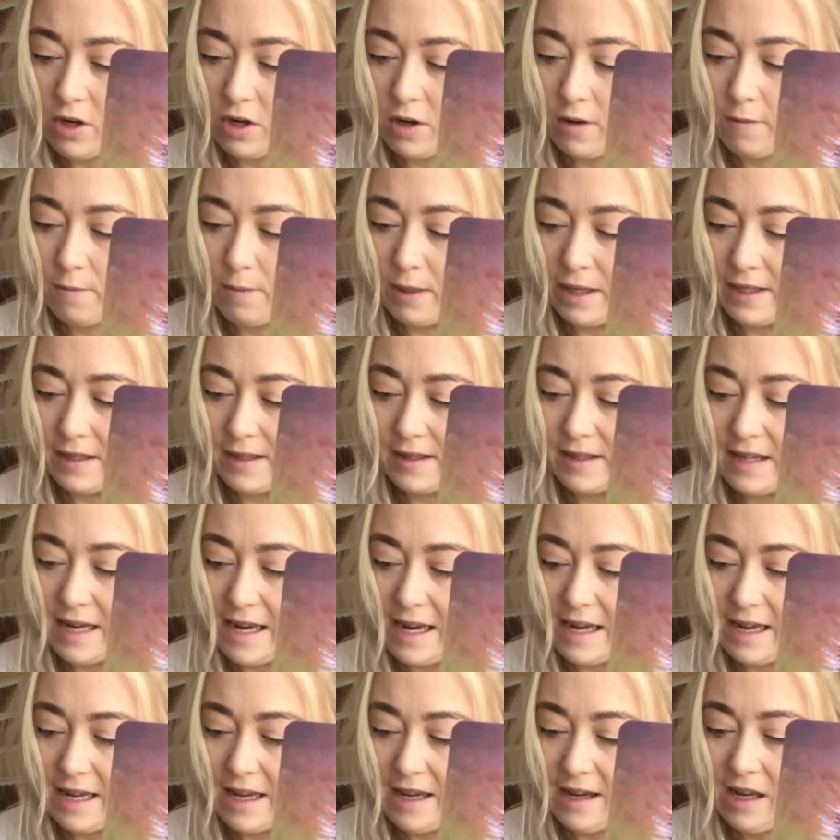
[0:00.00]
you have been
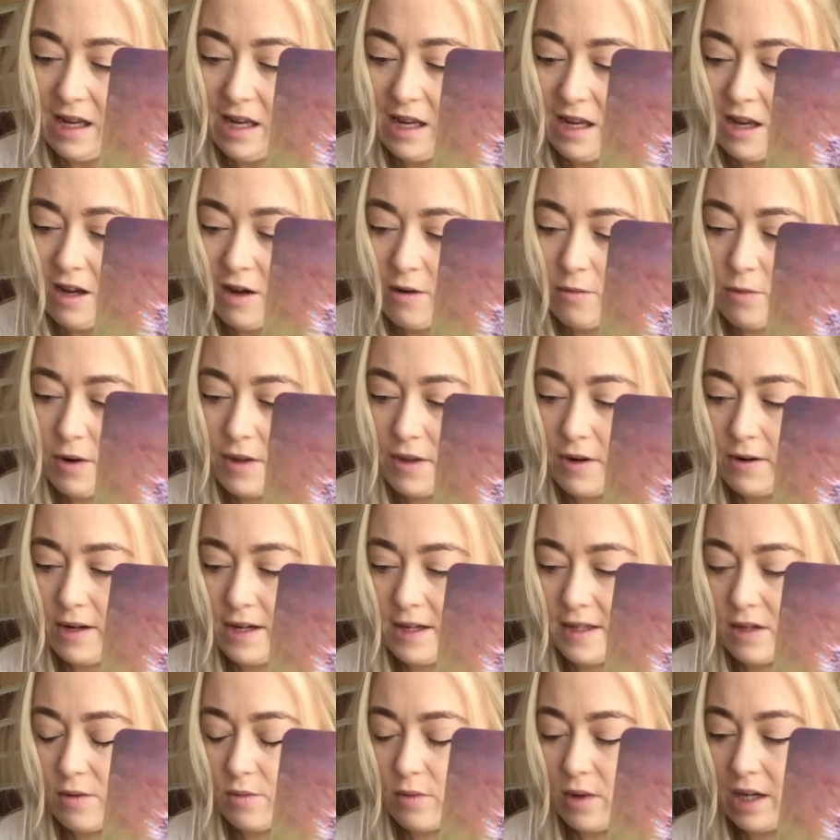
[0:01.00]
seeking, whether it
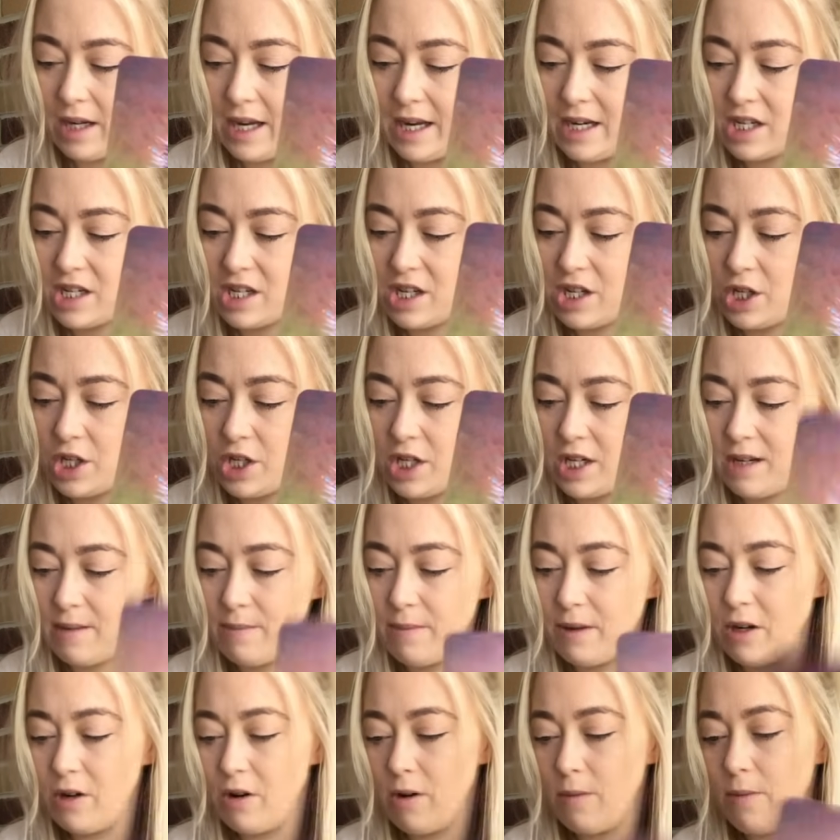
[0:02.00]
is a
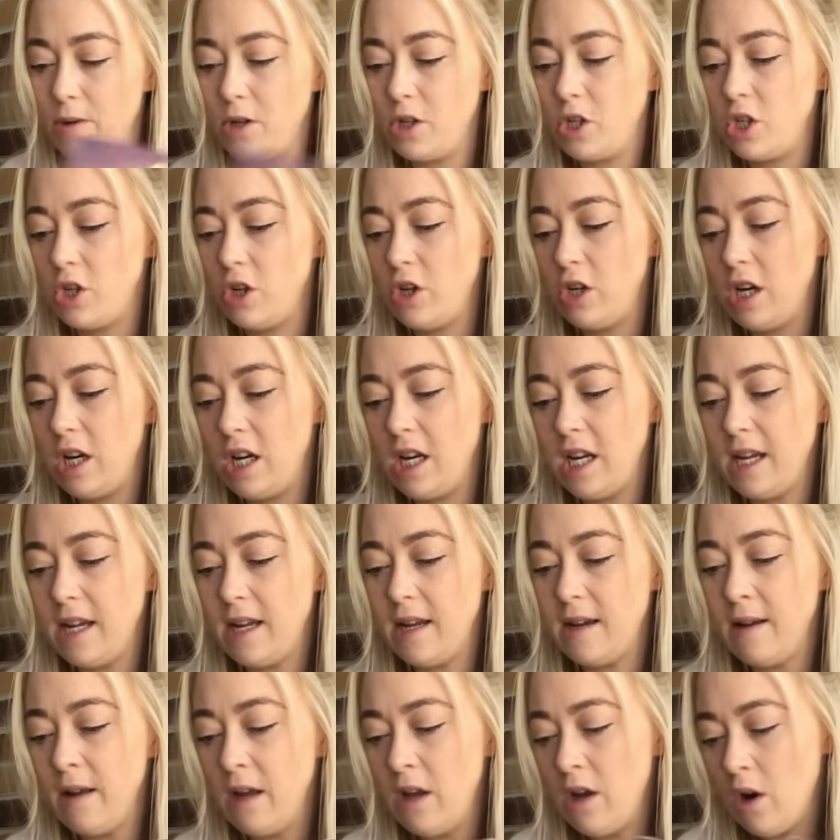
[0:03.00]
relationship, an
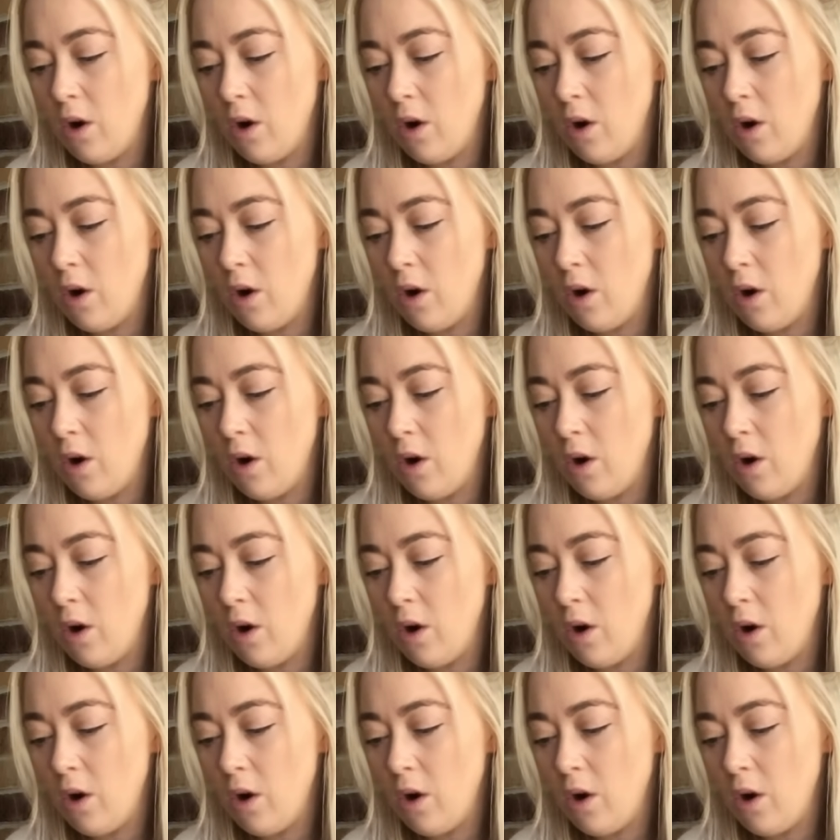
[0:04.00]
opportunity,